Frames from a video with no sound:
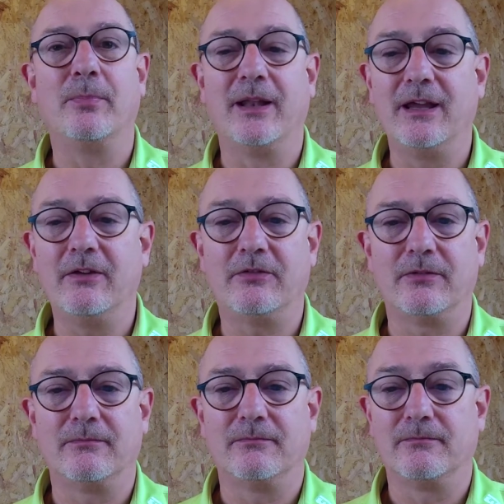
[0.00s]
place
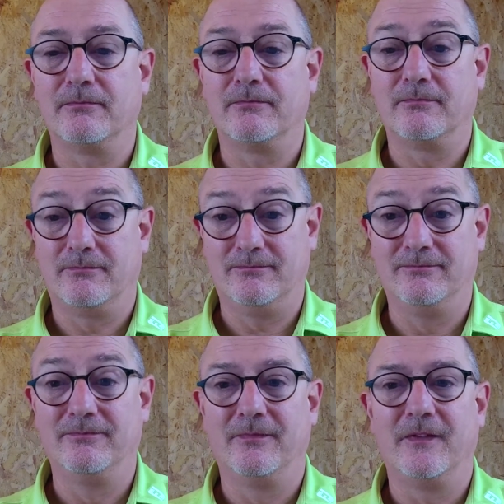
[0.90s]

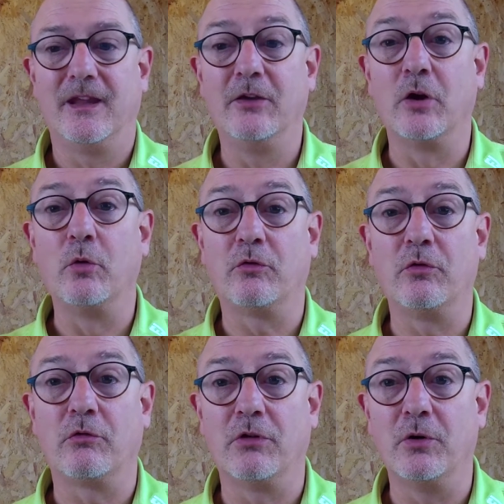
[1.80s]
is
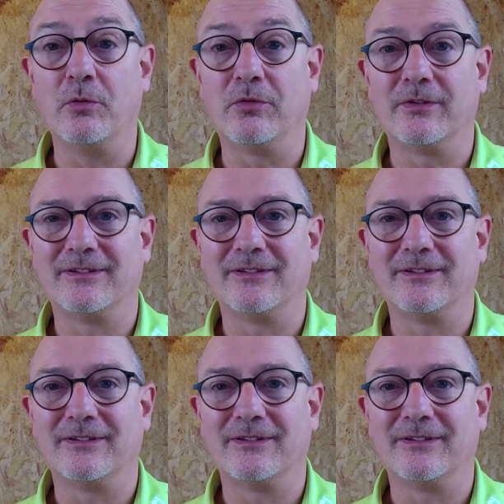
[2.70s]
ocean cruise,